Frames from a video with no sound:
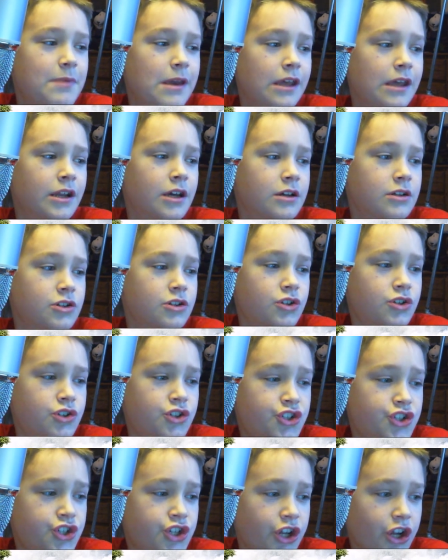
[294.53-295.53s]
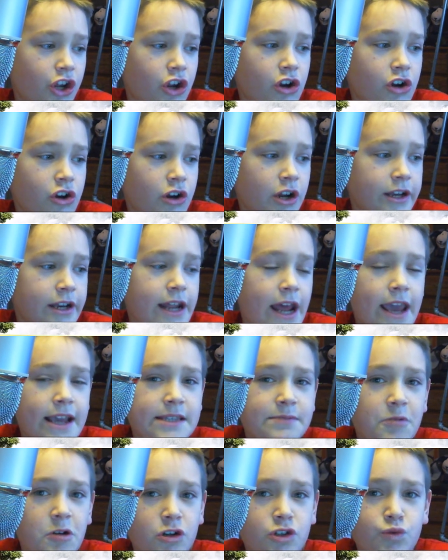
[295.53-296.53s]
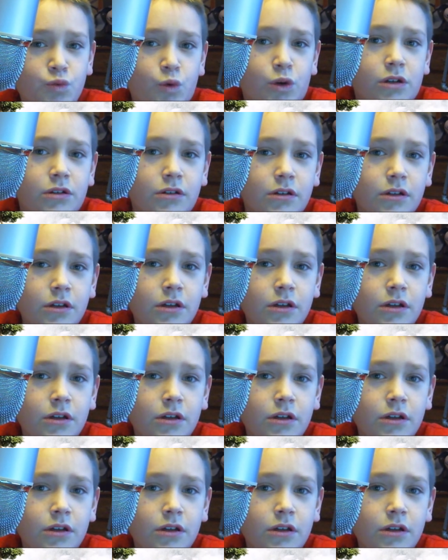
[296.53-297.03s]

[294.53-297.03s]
in a chair in an Xbox One.